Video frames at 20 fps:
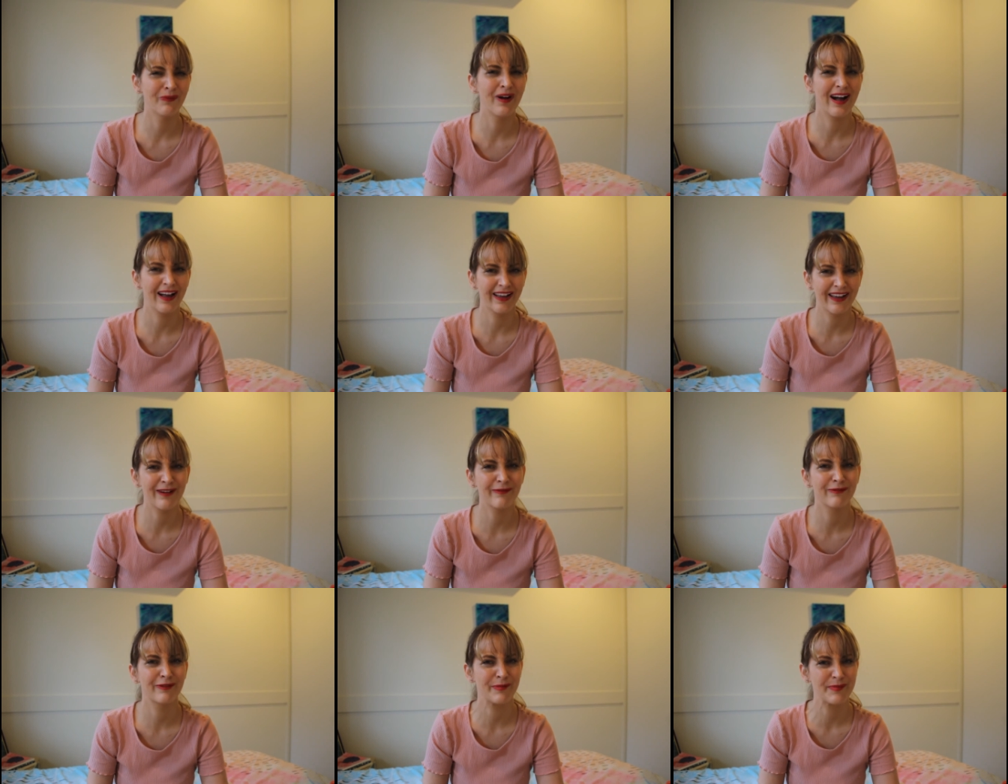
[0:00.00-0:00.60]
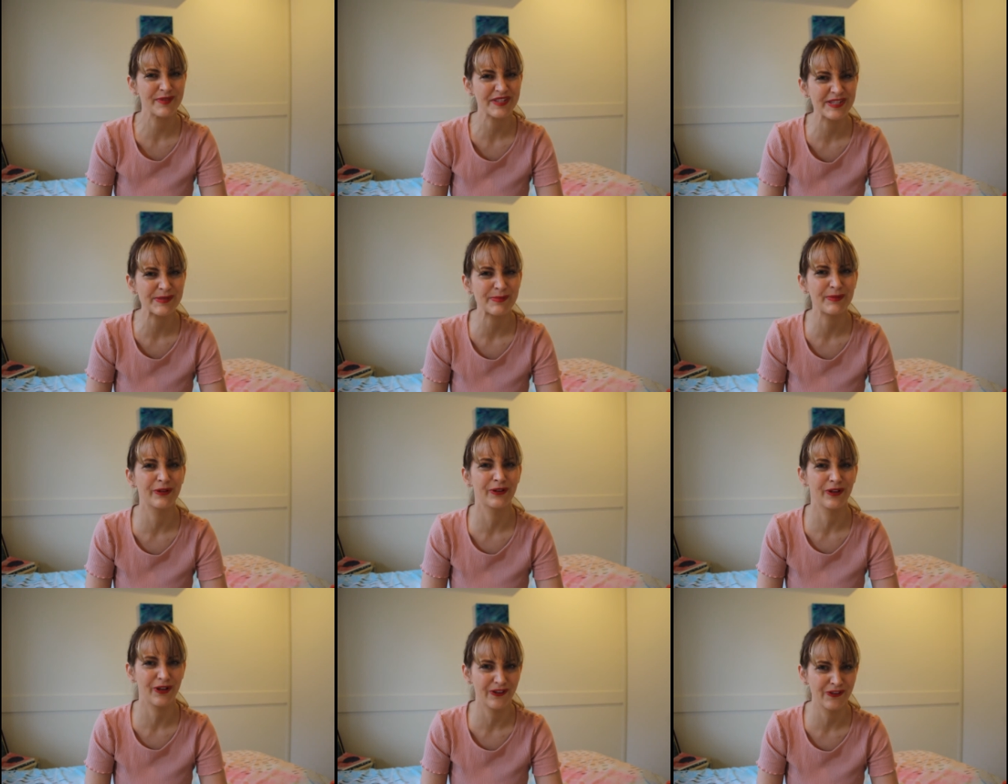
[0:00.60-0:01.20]
I come from a
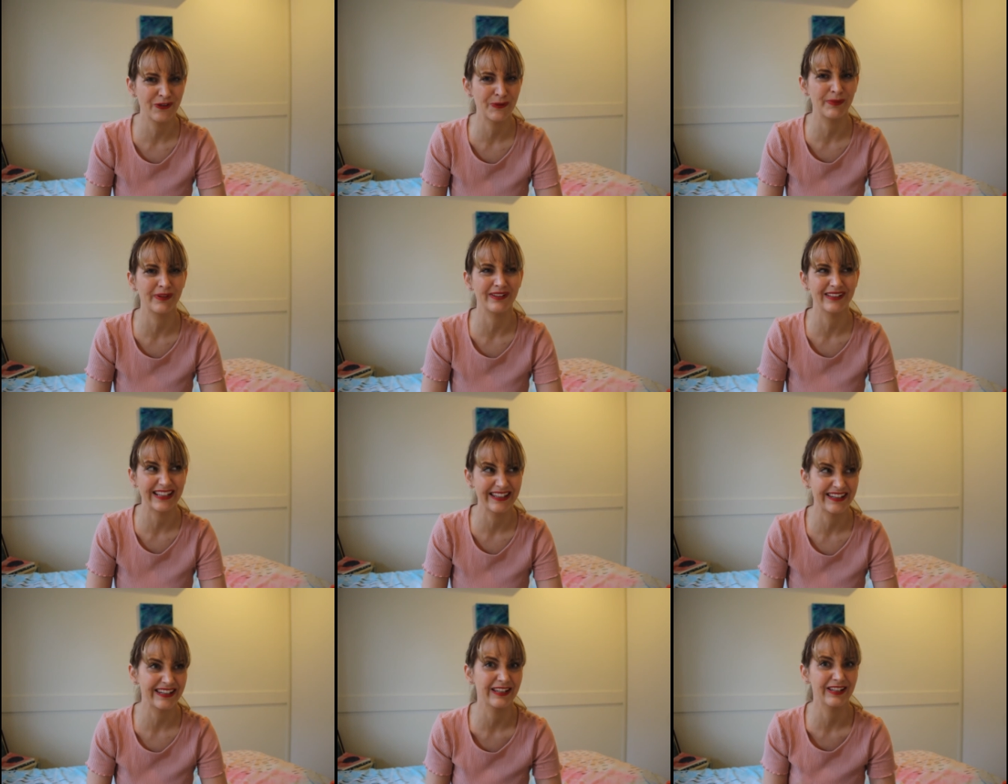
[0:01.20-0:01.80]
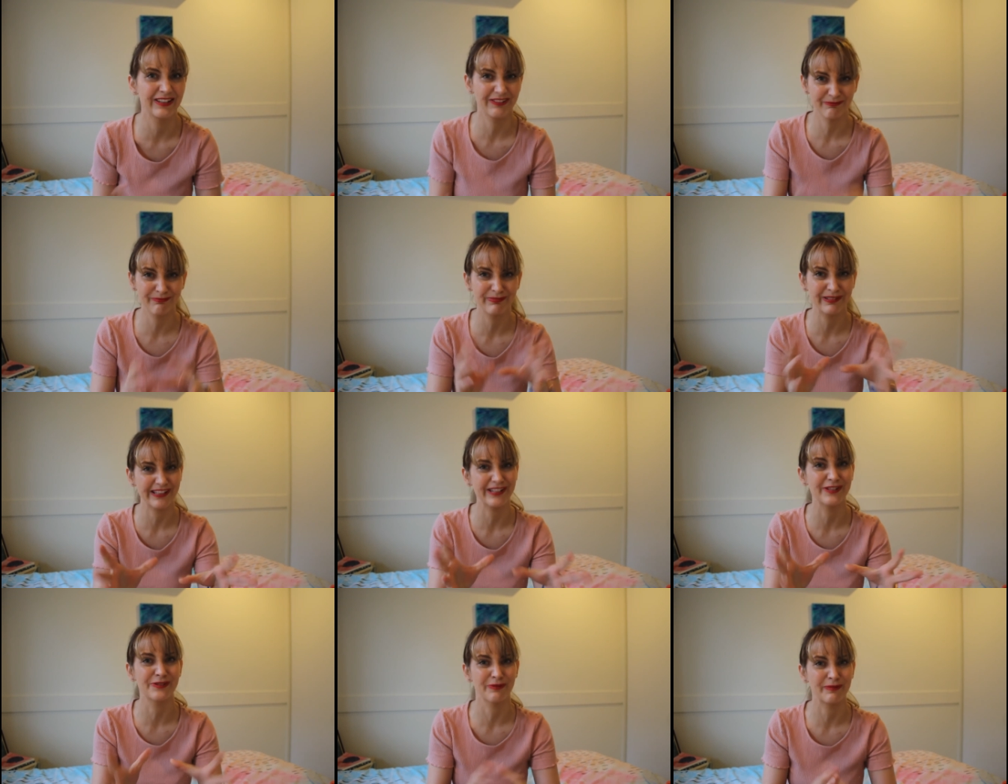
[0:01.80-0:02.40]
small hospital, I think,
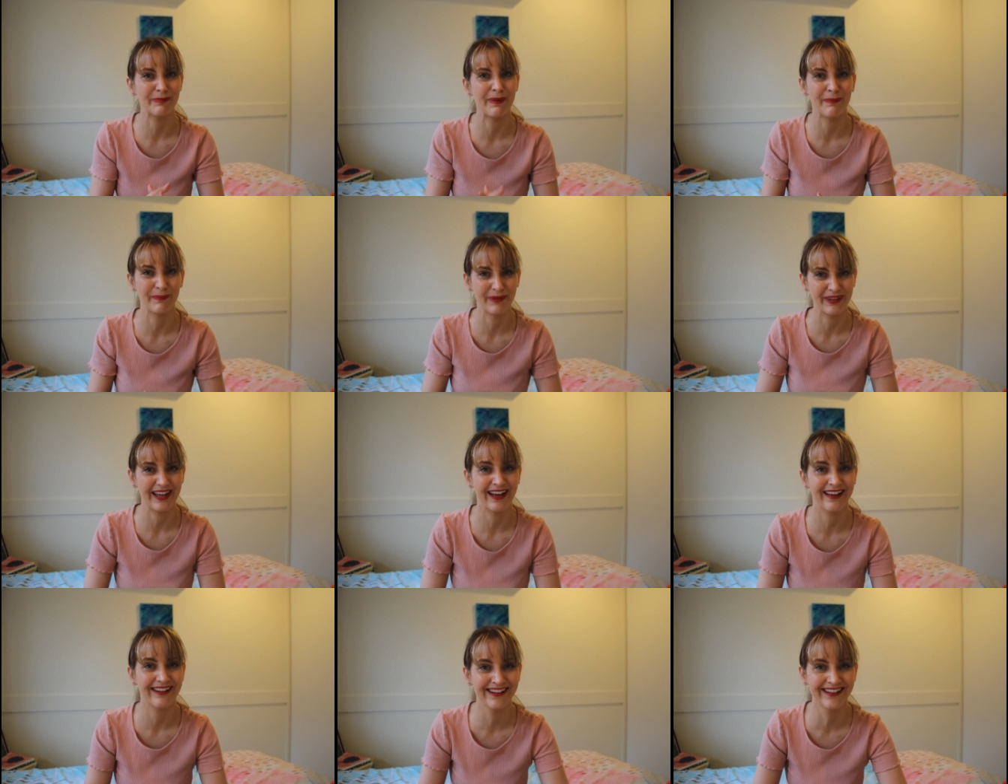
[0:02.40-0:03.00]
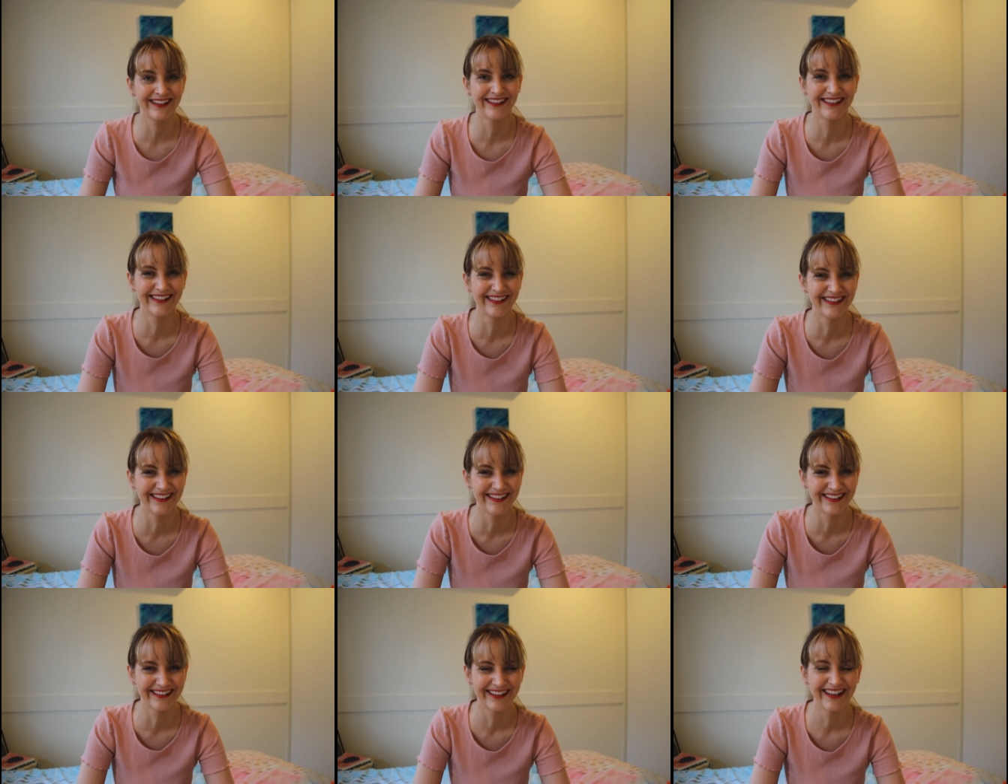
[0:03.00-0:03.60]
please remember
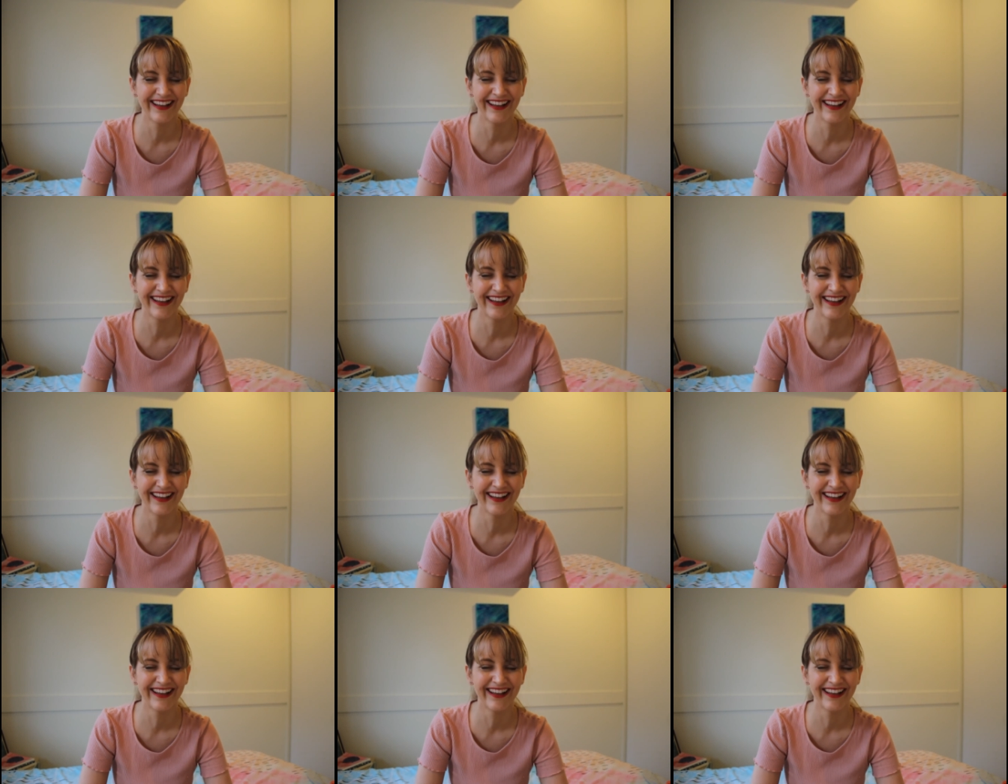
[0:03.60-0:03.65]
that.